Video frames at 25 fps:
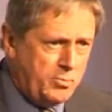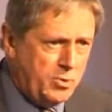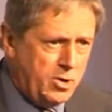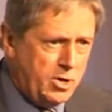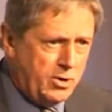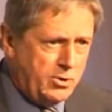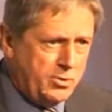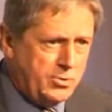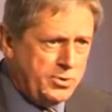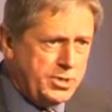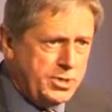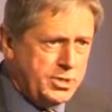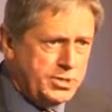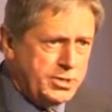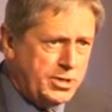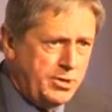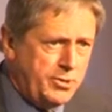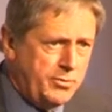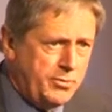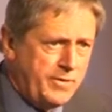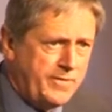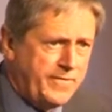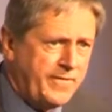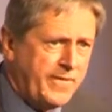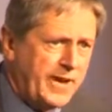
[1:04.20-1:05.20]
world is going
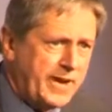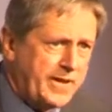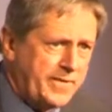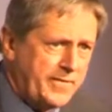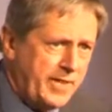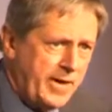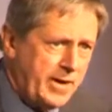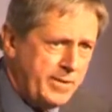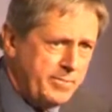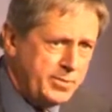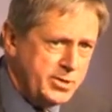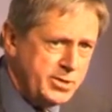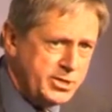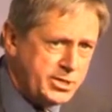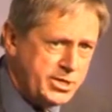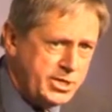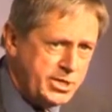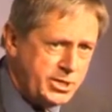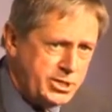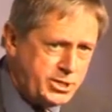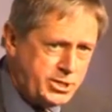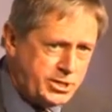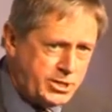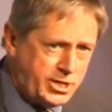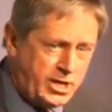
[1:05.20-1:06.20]
to affect their
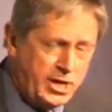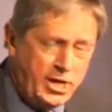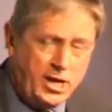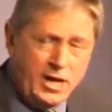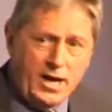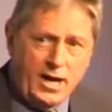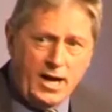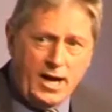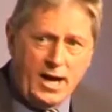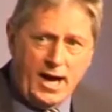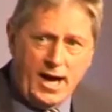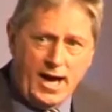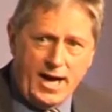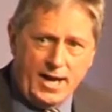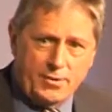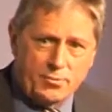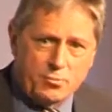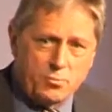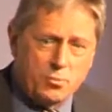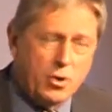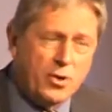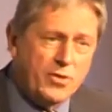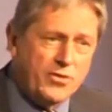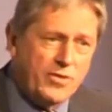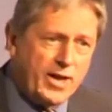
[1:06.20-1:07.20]
business
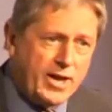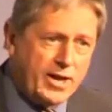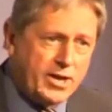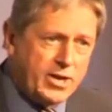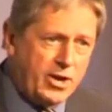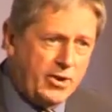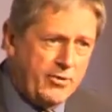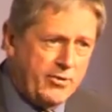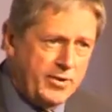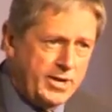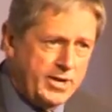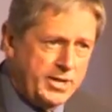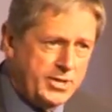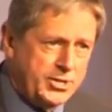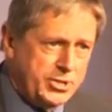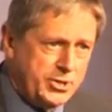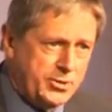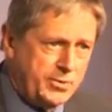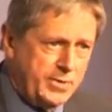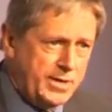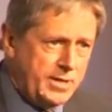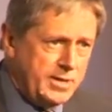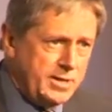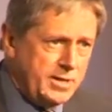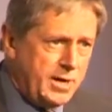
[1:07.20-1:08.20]
and what they're currently
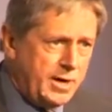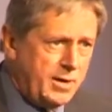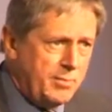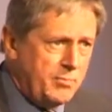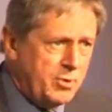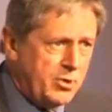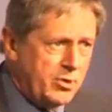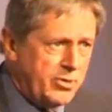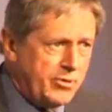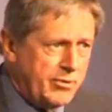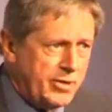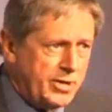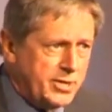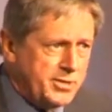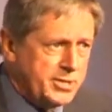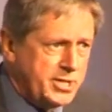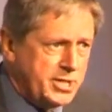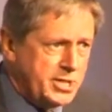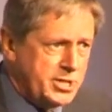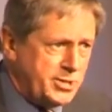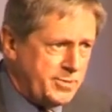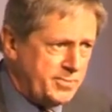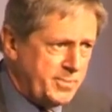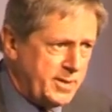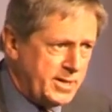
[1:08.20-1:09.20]
doing and what they're
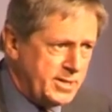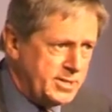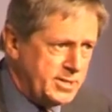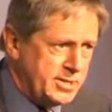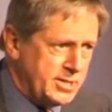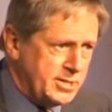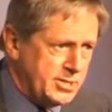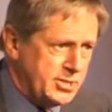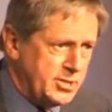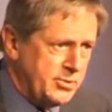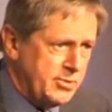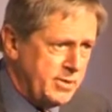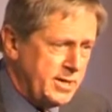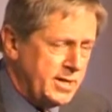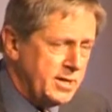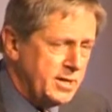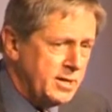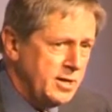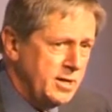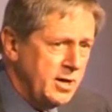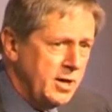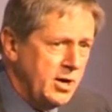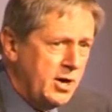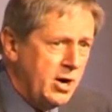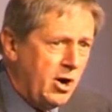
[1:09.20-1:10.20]
anticipating doing
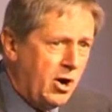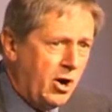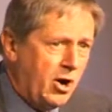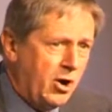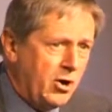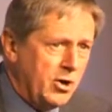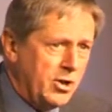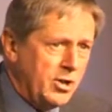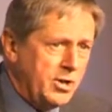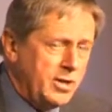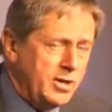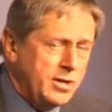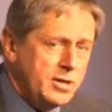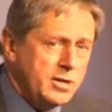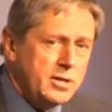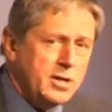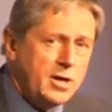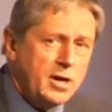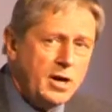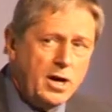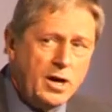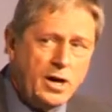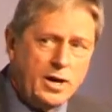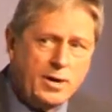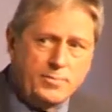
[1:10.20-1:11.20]
on
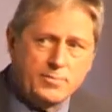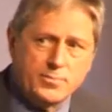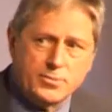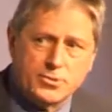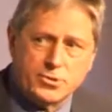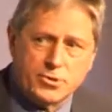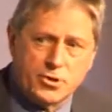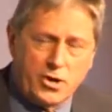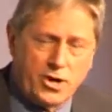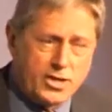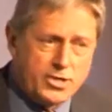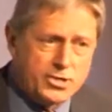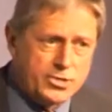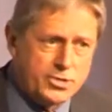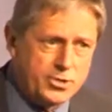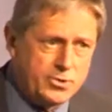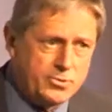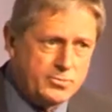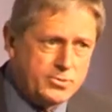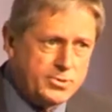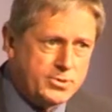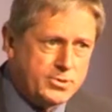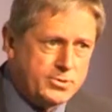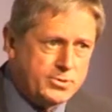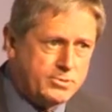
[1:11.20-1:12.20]
trying
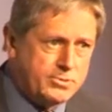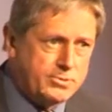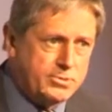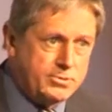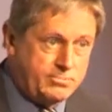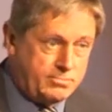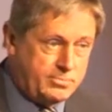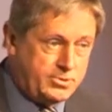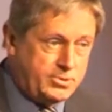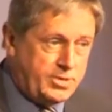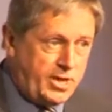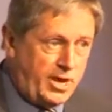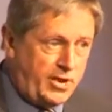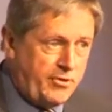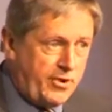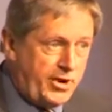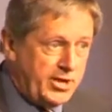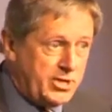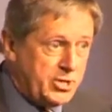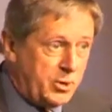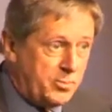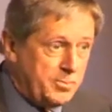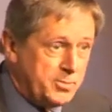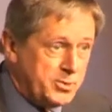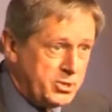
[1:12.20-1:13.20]
to
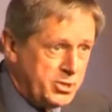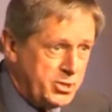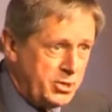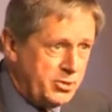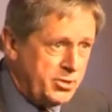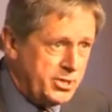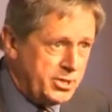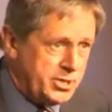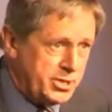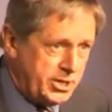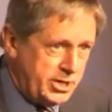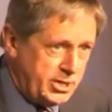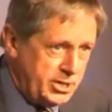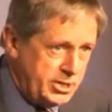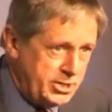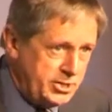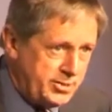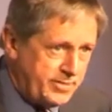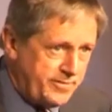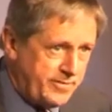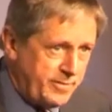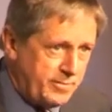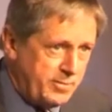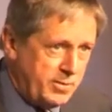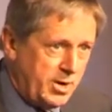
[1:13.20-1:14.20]
generate opportunities
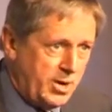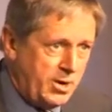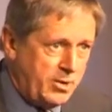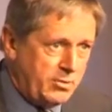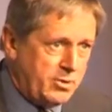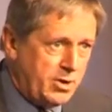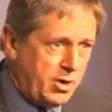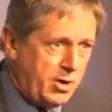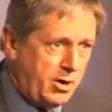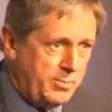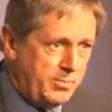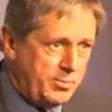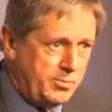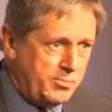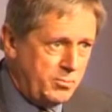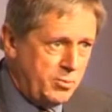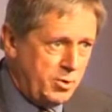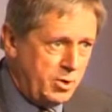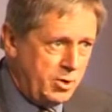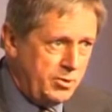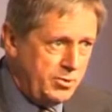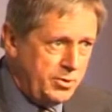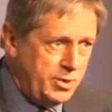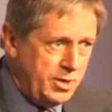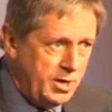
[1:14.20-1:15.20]
from a low-carbon
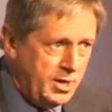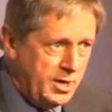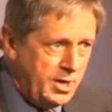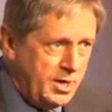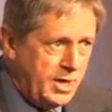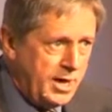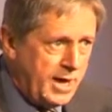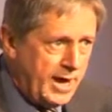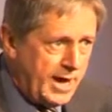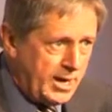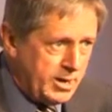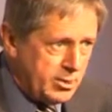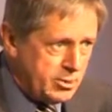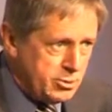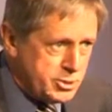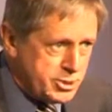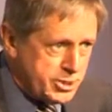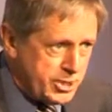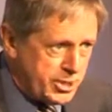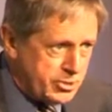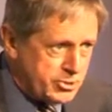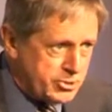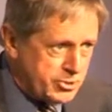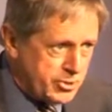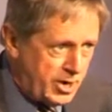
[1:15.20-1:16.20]
world and
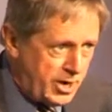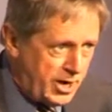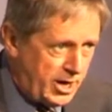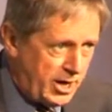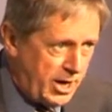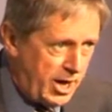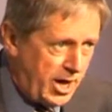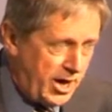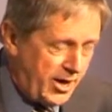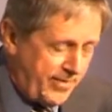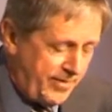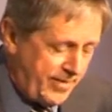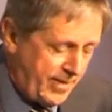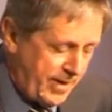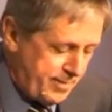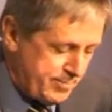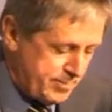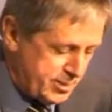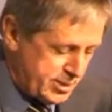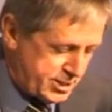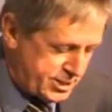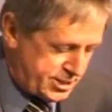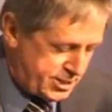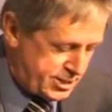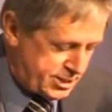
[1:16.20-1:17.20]
also trying to align their
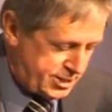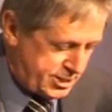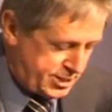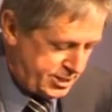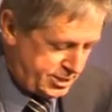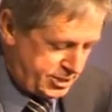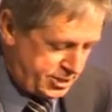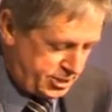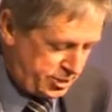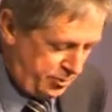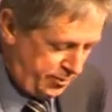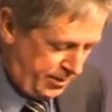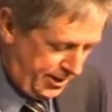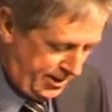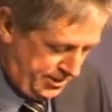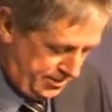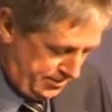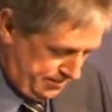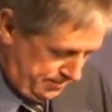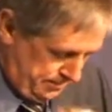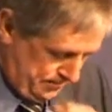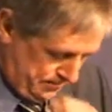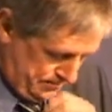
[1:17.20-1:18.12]
businesses to it.